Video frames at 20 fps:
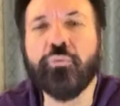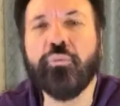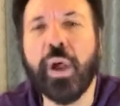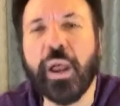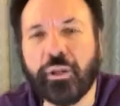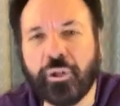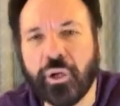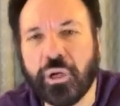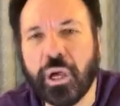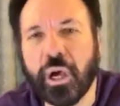to do,
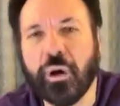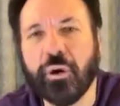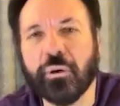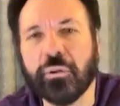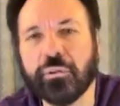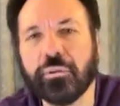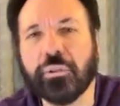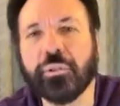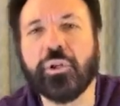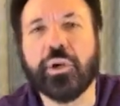where to
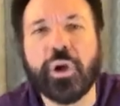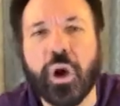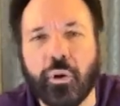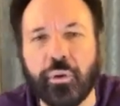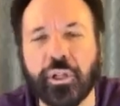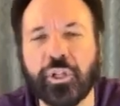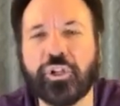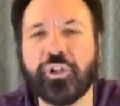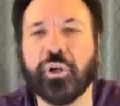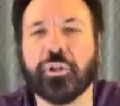go, to
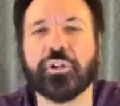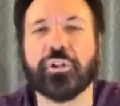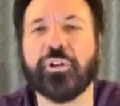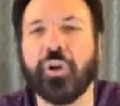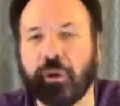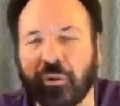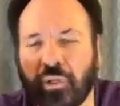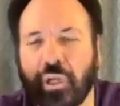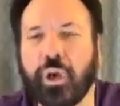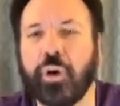go to
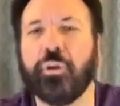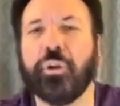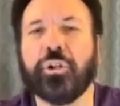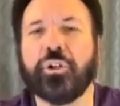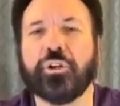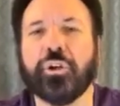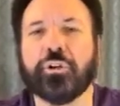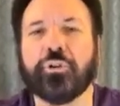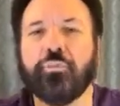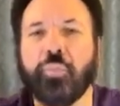church, not to
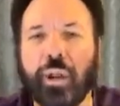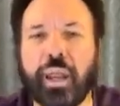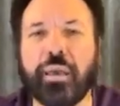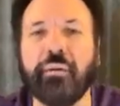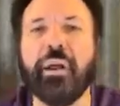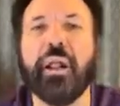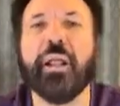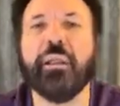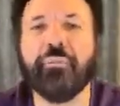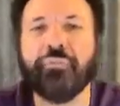go to church,
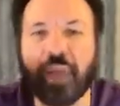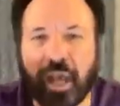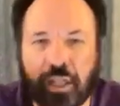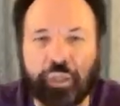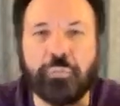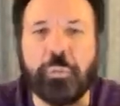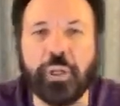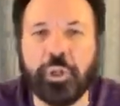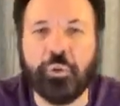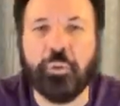whatever.
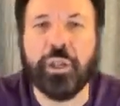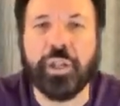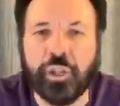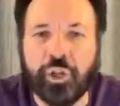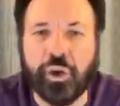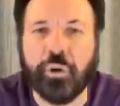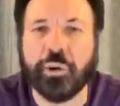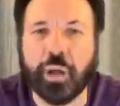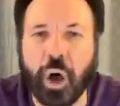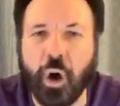That's
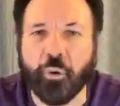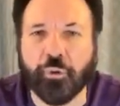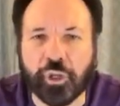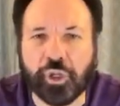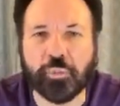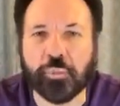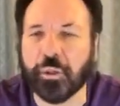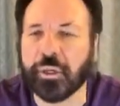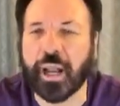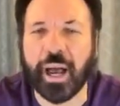between you and
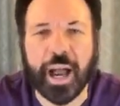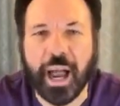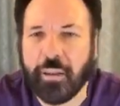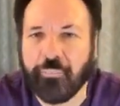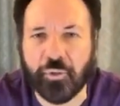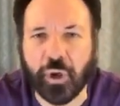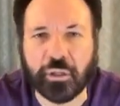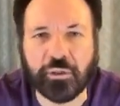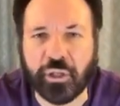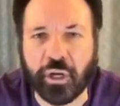Holy Spirit.
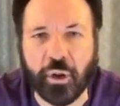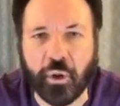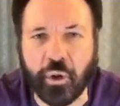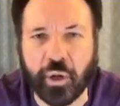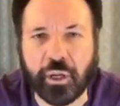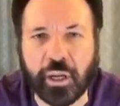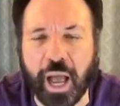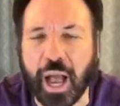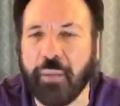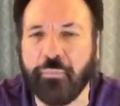I'm not the
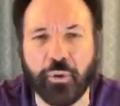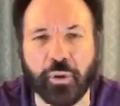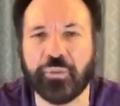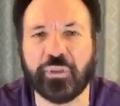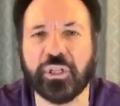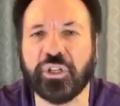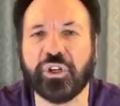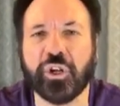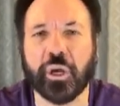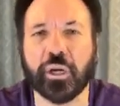Lord. I'm
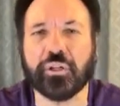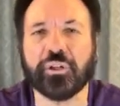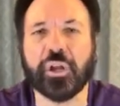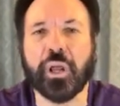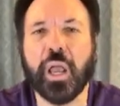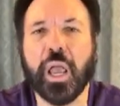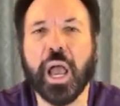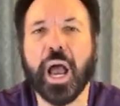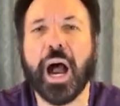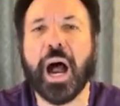not the
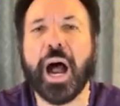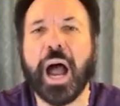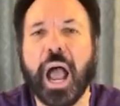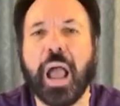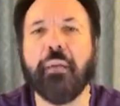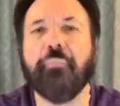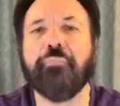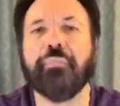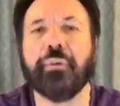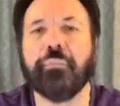judge.
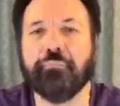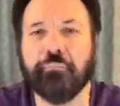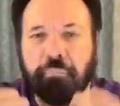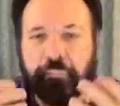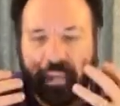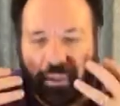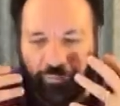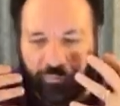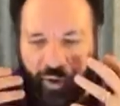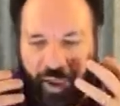I'm
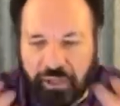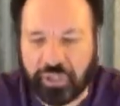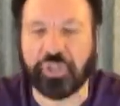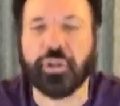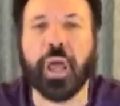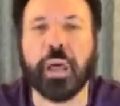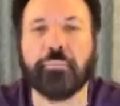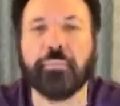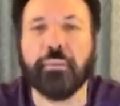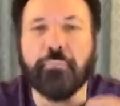the, the
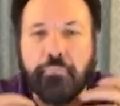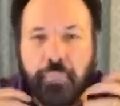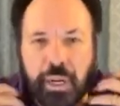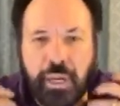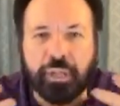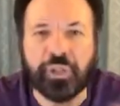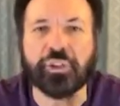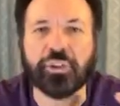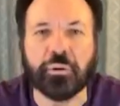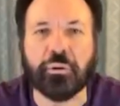vessel. I'm the
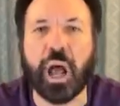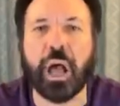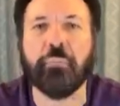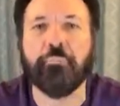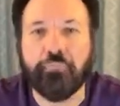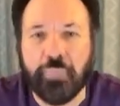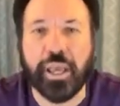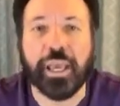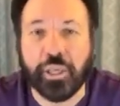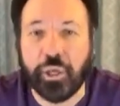minister.
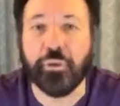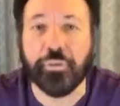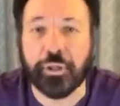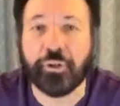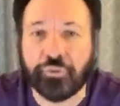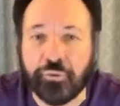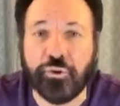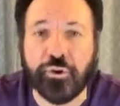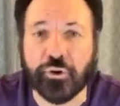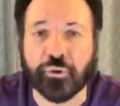I'll bring
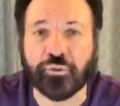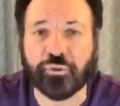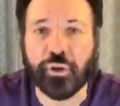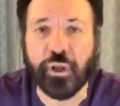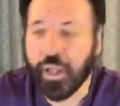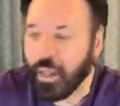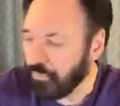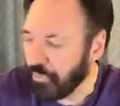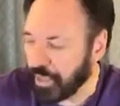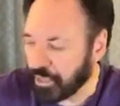you the
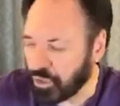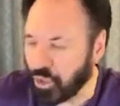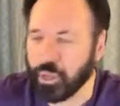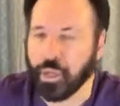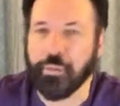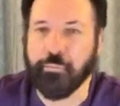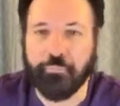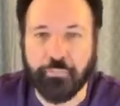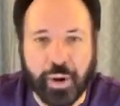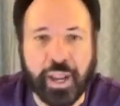truth
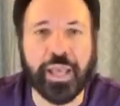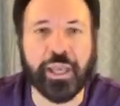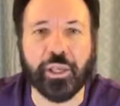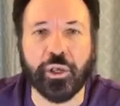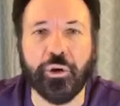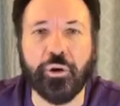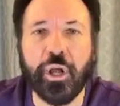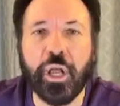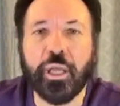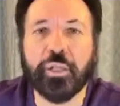that's going to
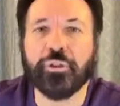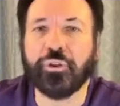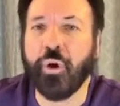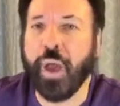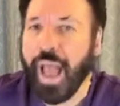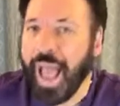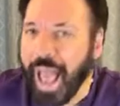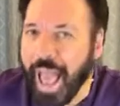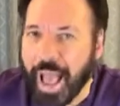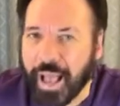bring you
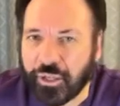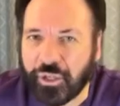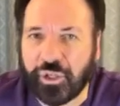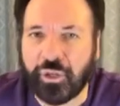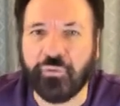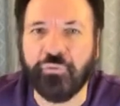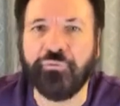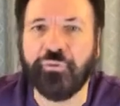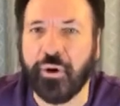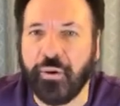to
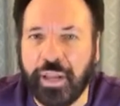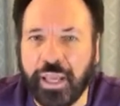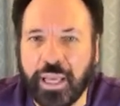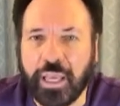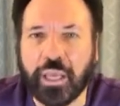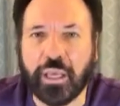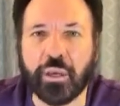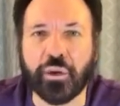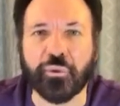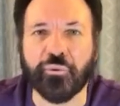ask
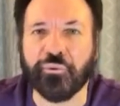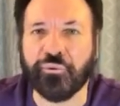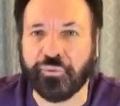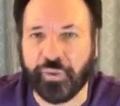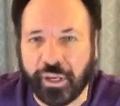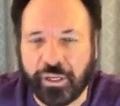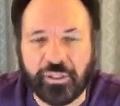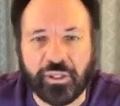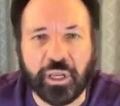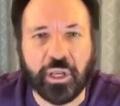very
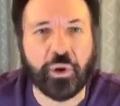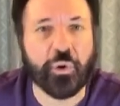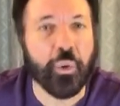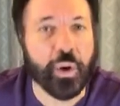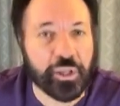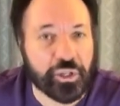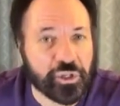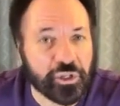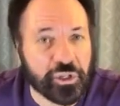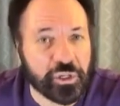
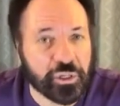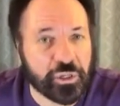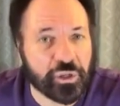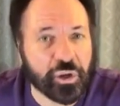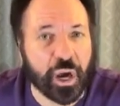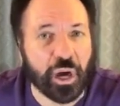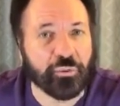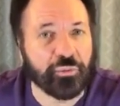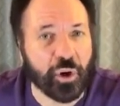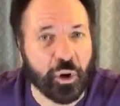confronting
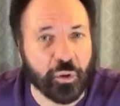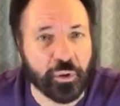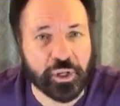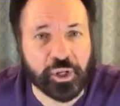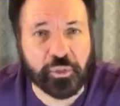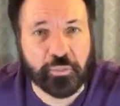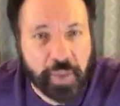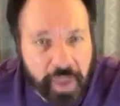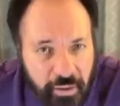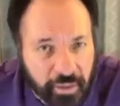questions of
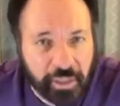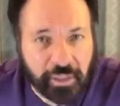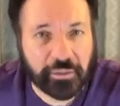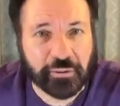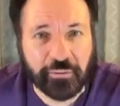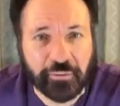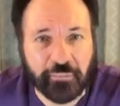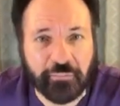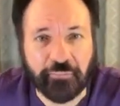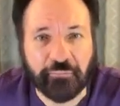Holy
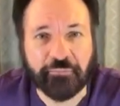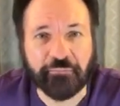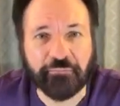Spirit